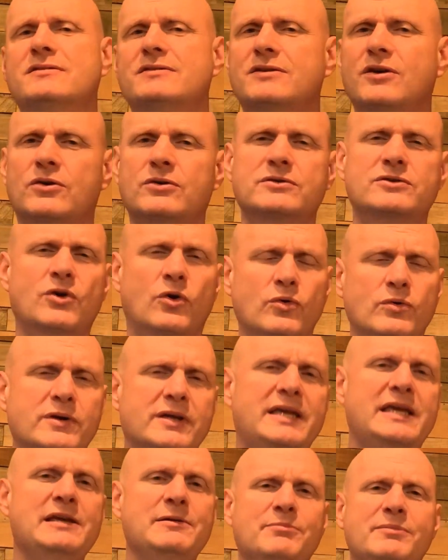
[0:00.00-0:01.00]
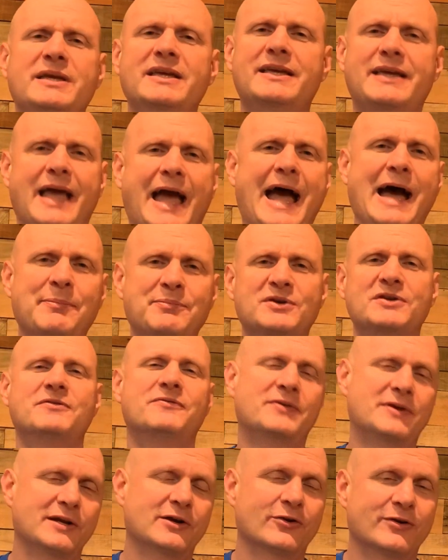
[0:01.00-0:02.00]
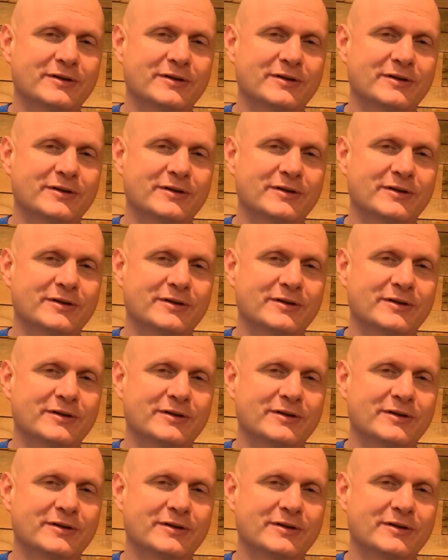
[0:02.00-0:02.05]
don't keep me captive here.